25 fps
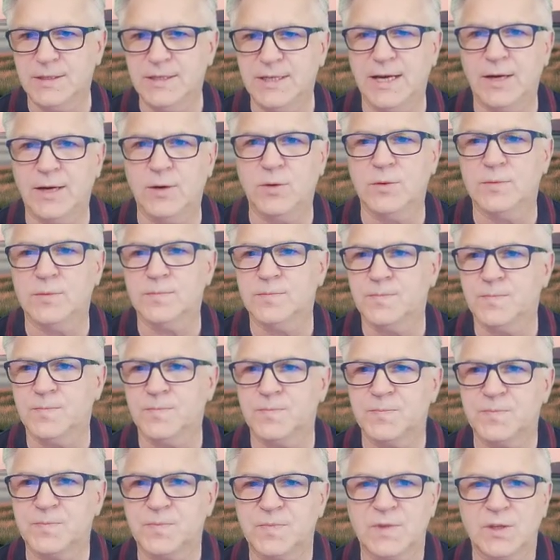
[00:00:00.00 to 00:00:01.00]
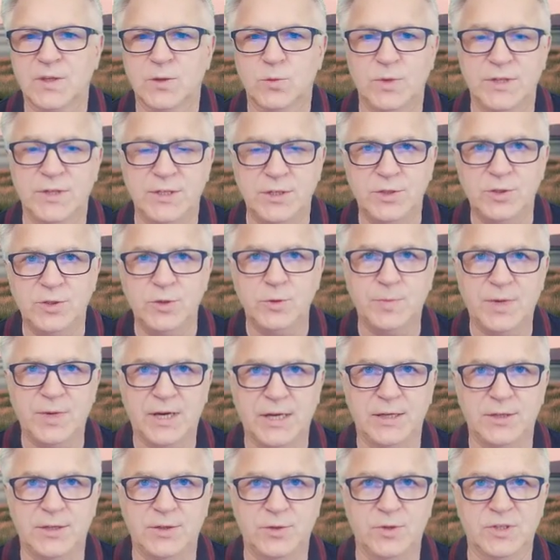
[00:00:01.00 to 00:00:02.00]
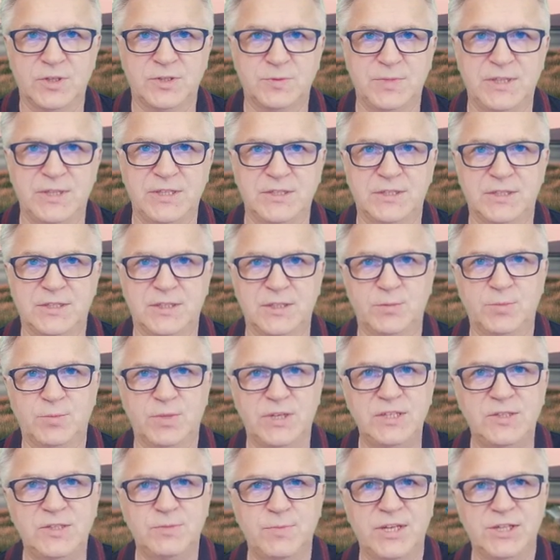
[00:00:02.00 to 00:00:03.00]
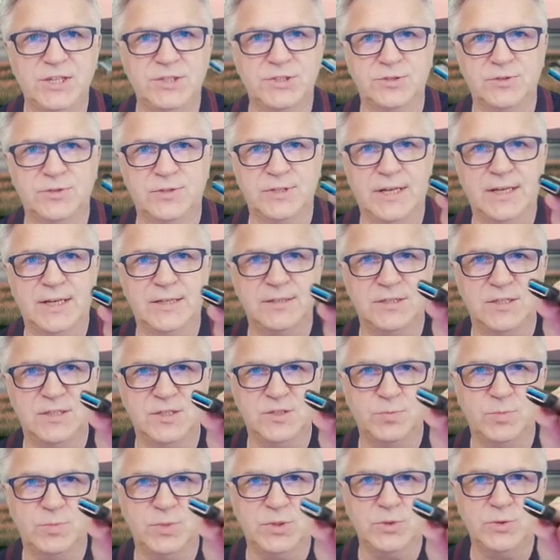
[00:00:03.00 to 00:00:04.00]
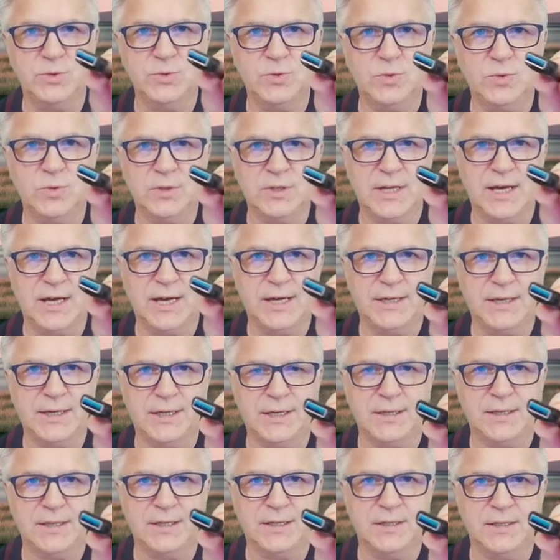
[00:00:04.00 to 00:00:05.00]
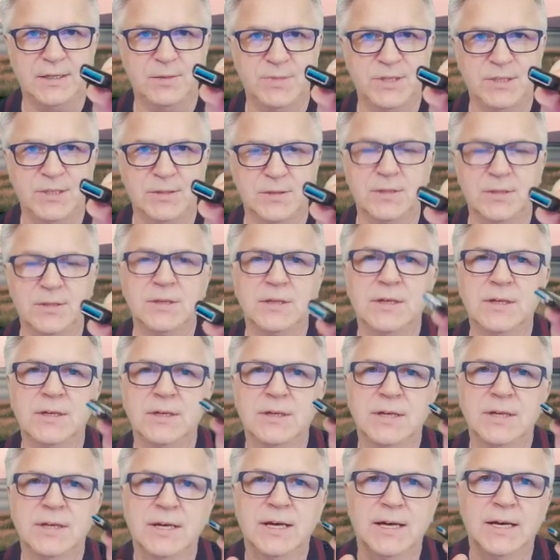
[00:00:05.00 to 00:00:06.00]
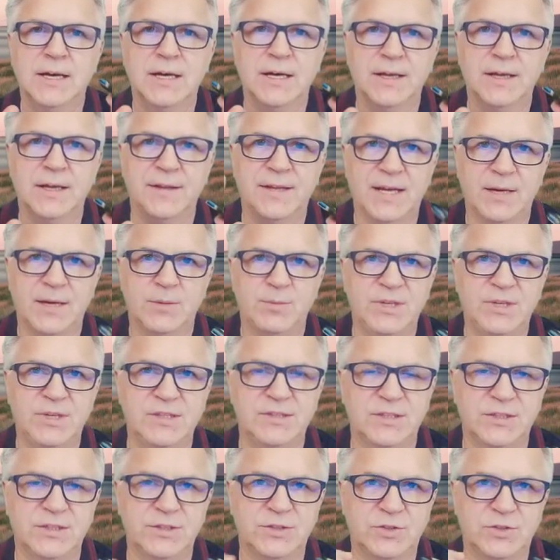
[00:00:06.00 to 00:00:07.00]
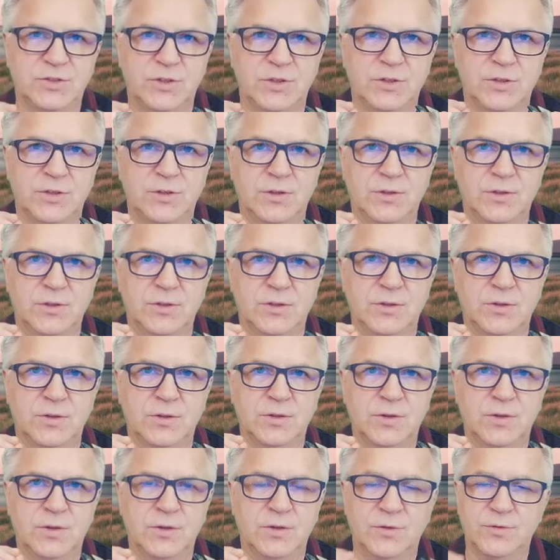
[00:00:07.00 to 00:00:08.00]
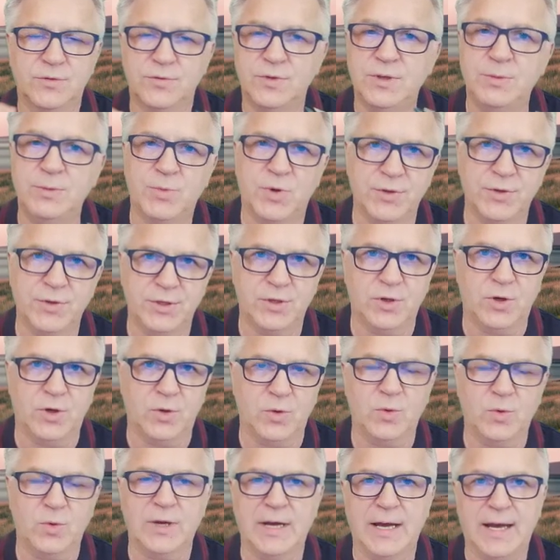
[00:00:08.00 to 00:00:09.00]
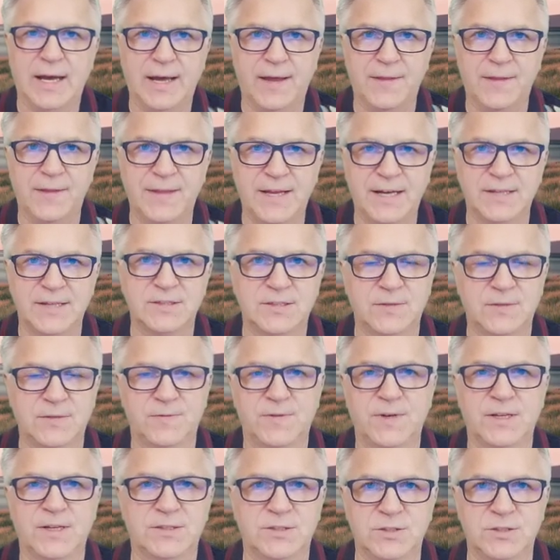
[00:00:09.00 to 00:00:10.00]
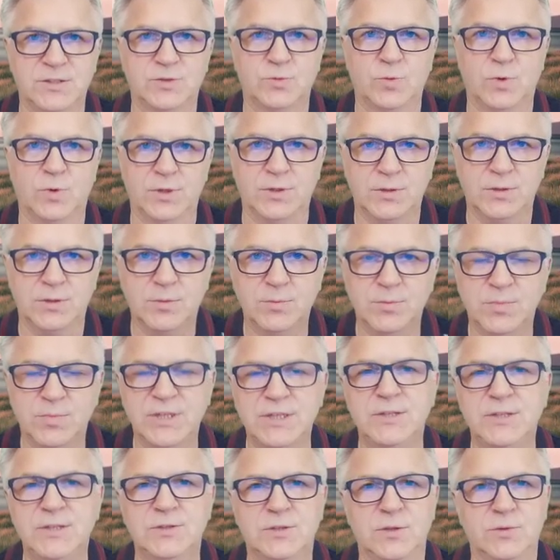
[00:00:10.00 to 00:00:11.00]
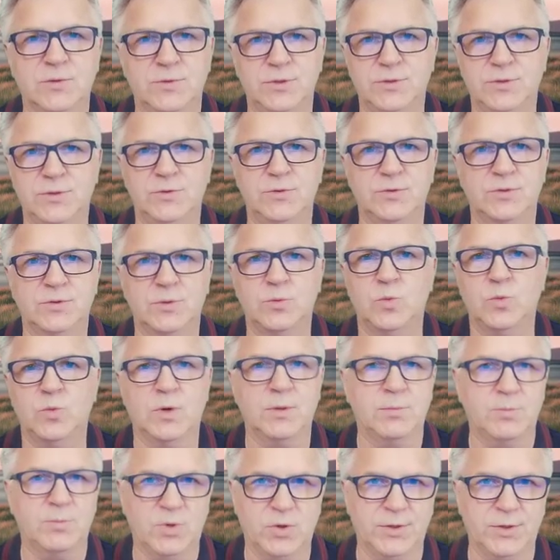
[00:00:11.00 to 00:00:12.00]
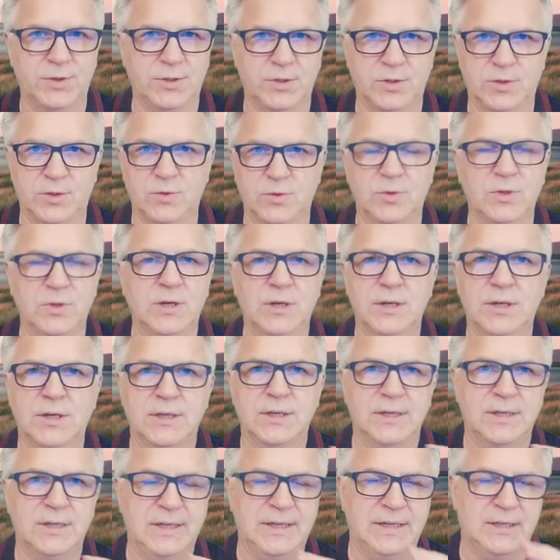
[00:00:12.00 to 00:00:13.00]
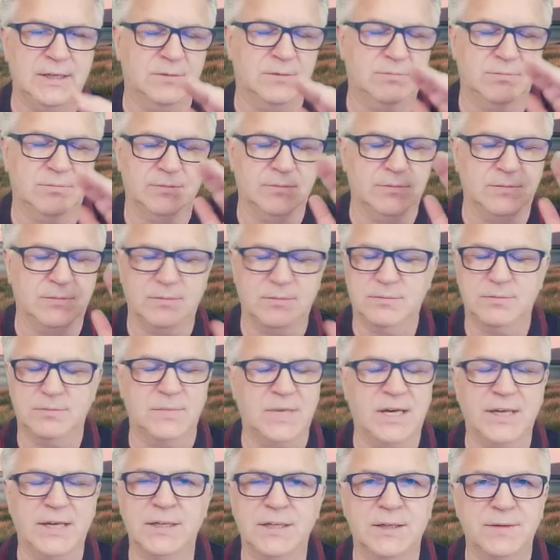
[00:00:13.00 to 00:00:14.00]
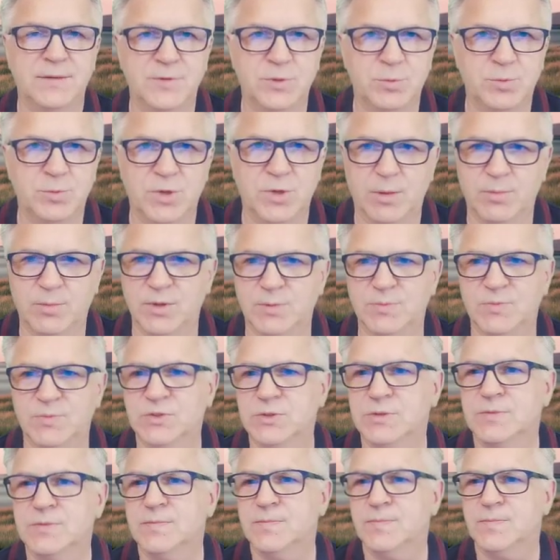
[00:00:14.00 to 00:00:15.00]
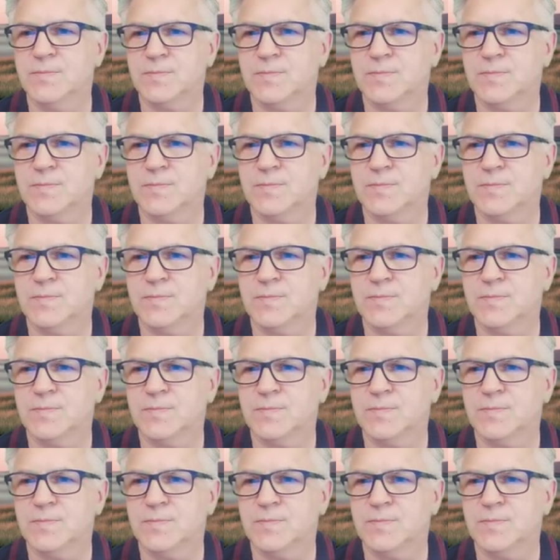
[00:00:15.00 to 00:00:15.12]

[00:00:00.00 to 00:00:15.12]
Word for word: Now, when you do buy a USB stick, please make sure it has this blue lining in the middle. That means it's 3.0 and that's the fastest one. Please don't use 1.0. It might give you problems.